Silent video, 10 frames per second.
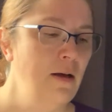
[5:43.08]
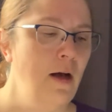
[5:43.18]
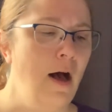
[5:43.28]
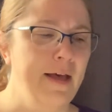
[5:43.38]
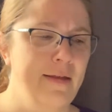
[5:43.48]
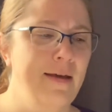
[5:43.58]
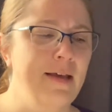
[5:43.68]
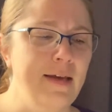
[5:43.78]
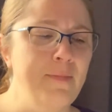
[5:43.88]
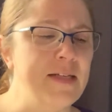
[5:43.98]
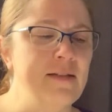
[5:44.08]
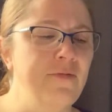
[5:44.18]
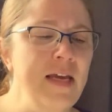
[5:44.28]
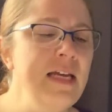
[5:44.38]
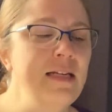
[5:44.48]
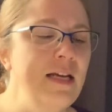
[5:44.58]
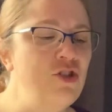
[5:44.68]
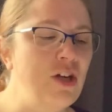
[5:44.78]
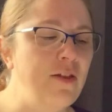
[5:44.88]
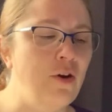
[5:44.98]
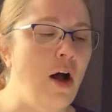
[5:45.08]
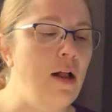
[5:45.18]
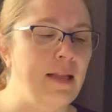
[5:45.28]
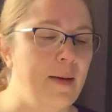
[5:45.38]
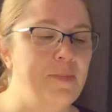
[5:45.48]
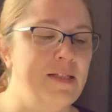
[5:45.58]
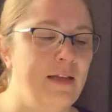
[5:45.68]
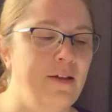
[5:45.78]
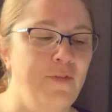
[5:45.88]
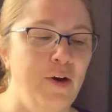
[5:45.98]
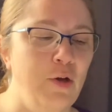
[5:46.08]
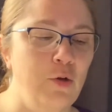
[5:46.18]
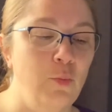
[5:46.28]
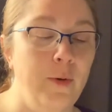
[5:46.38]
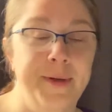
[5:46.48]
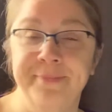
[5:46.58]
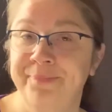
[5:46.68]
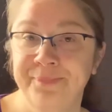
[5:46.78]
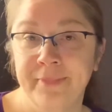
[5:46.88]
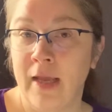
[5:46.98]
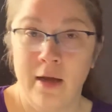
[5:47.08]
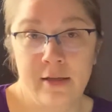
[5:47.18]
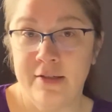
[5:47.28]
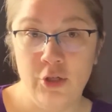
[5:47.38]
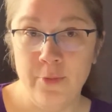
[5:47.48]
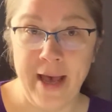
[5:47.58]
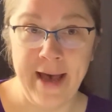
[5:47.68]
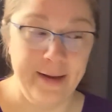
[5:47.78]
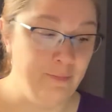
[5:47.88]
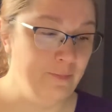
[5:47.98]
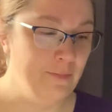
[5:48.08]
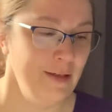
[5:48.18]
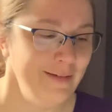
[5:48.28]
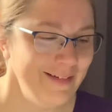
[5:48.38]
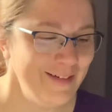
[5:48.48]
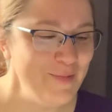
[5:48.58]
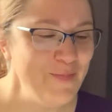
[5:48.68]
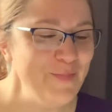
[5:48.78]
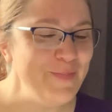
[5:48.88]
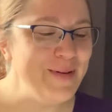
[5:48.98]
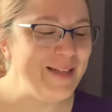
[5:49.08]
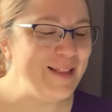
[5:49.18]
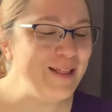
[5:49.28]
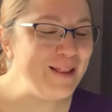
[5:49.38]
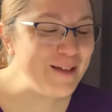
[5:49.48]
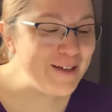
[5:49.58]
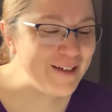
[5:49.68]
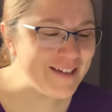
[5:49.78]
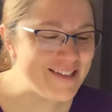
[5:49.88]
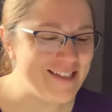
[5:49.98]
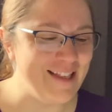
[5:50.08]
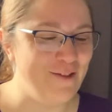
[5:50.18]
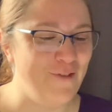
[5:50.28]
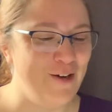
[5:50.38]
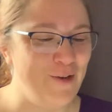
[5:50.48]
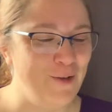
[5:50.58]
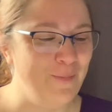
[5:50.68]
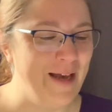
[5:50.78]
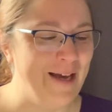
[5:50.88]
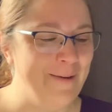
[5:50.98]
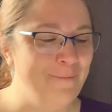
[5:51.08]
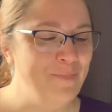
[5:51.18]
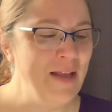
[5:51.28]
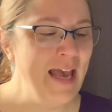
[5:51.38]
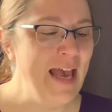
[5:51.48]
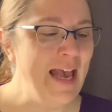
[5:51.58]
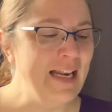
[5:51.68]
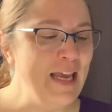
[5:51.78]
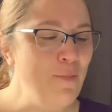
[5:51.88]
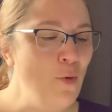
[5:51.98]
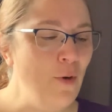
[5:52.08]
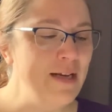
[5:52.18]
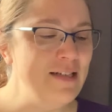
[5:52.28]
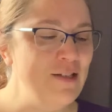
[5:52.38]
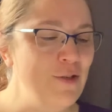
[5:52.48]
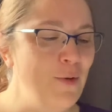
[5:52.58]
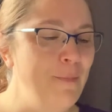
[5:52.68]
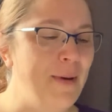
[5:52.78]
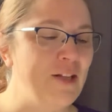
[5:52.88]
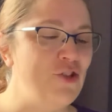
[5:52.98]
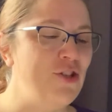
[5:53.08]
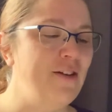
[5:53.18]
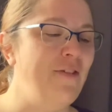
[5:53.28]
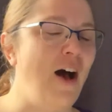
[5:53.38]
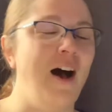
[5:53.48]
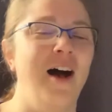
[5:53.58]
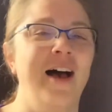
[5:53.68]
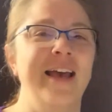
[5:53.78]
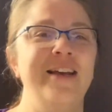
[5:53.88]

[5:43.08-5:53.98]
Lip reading: I think they must have eaten each other all up, said the very old woman. It's too bad. But look, said the very old man, and he pointed to a bunch of high